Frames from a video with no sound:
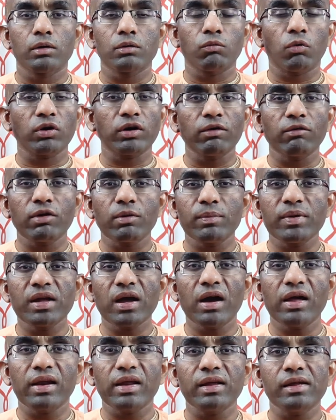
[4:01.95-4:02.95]
Whatever be
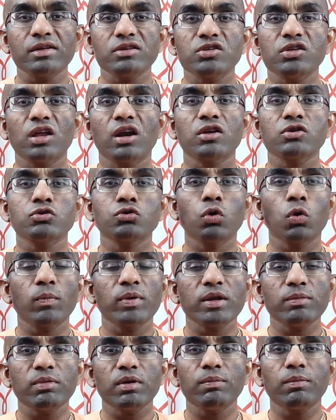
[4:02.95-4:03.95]
our age, there are so
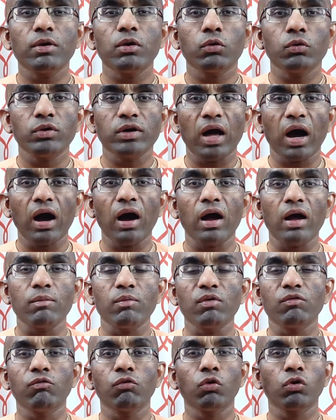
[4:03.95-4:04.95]
many people who die
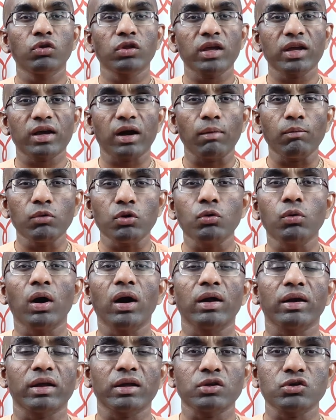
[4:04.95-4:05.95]
before they come to
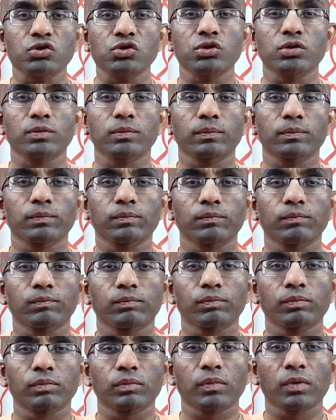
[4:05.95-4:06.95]
our age.
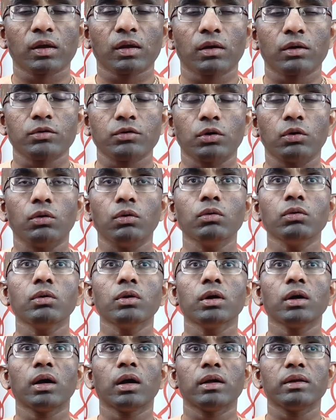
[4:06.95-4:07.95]
So
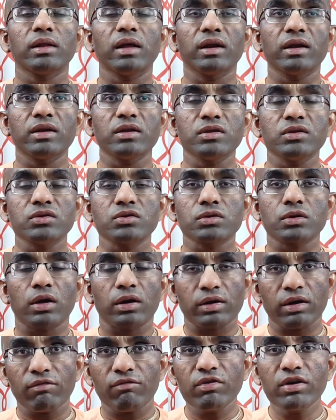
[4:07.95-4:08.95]
there is
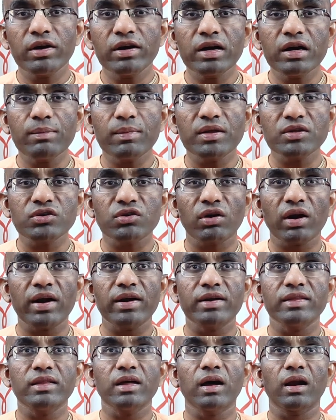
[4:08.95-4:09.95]
definitely much
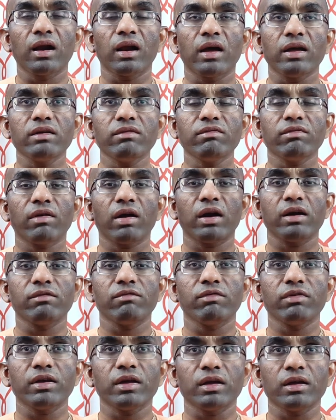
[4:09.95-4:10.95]
right in our life. And
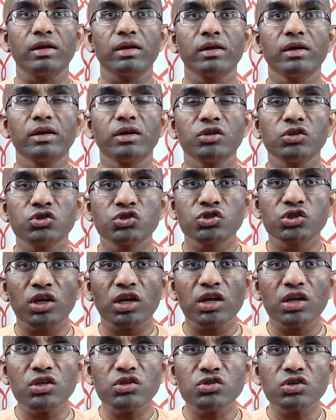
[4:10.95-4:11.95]
if we
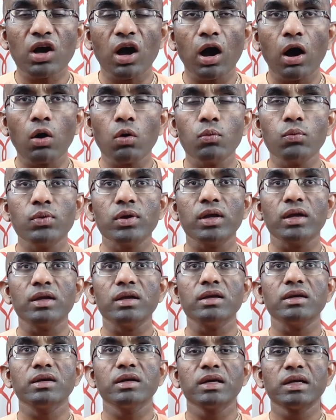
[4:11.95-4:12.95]
change how
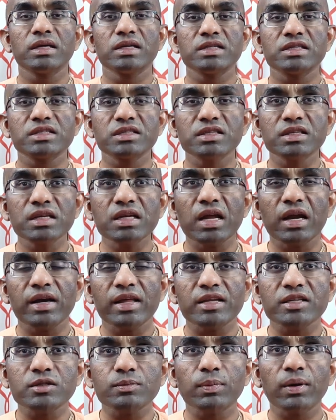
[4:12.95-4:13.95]
we see and
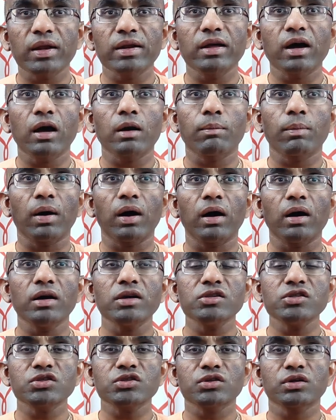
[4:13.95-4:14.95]
explain our
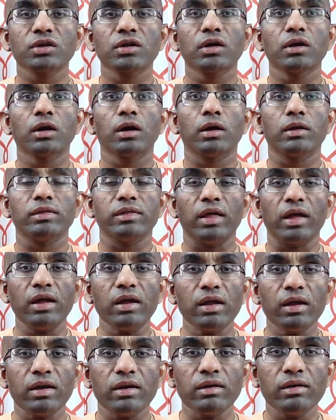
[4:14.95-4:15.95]
past,
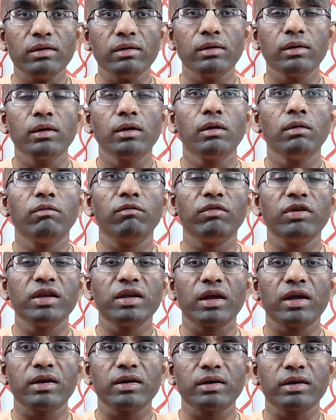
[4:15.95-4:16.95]
then we
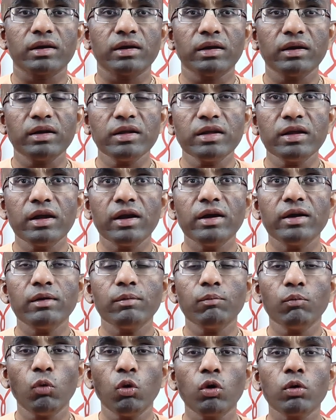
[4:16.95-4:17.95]
can create
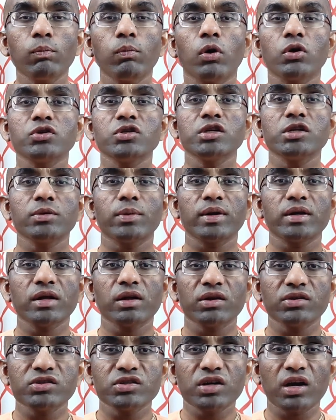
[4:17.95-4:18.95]
more positive
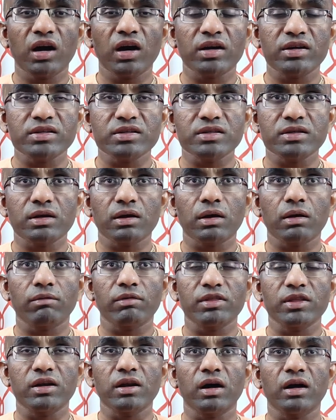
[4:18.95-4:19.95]
energy
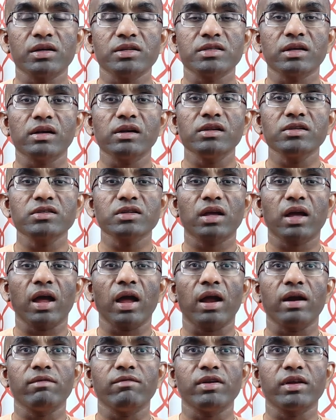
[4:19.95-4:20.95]
within ourselves,
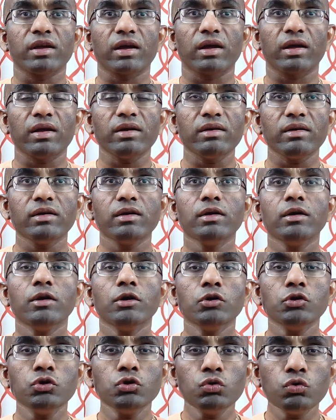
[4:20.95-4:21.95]
and we can
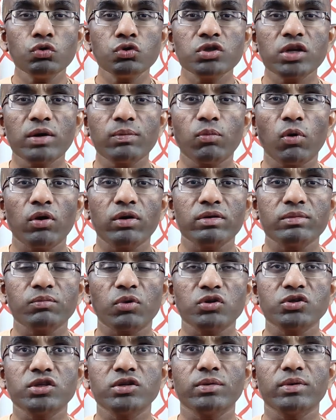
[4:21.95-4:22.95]
use that
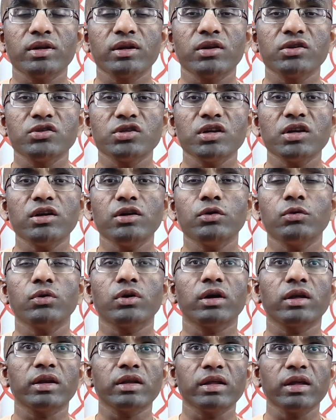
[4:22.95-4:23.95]
positive energy to
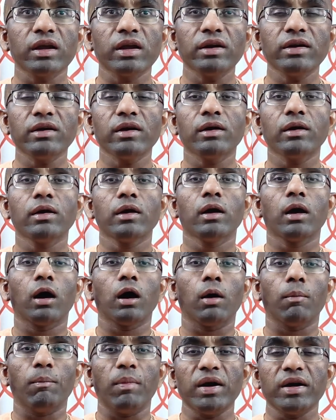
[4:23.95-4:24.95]
create
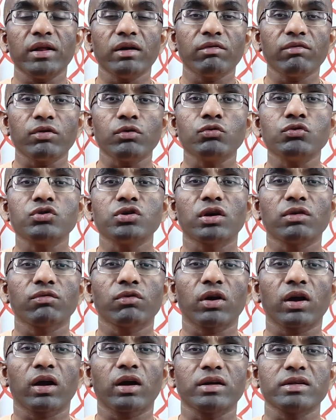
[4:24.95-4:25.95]
a better future
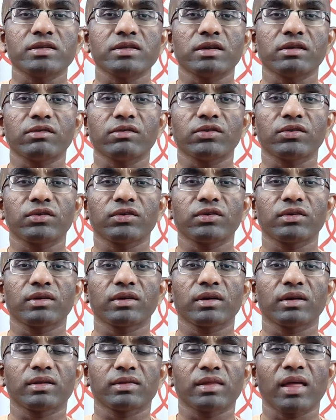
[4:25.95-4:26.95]
for ourselves.
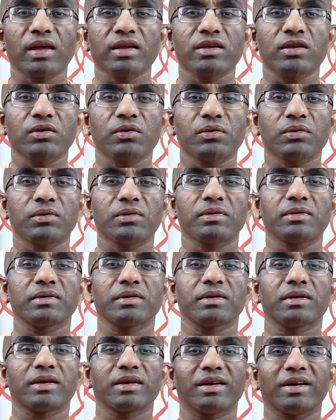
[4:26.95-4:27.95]
Thank you.
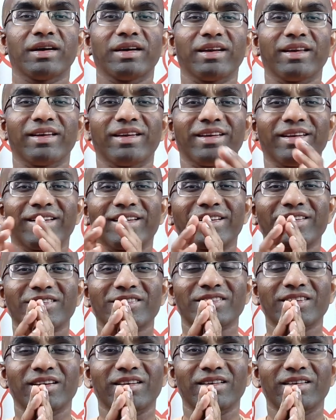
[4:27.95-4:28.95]
Hare
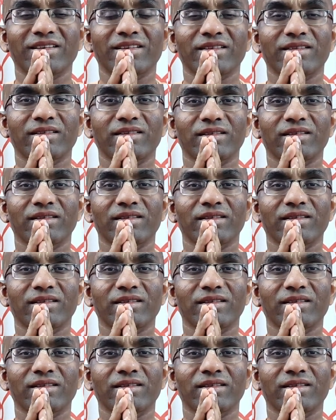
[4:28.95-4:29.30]
Krishna.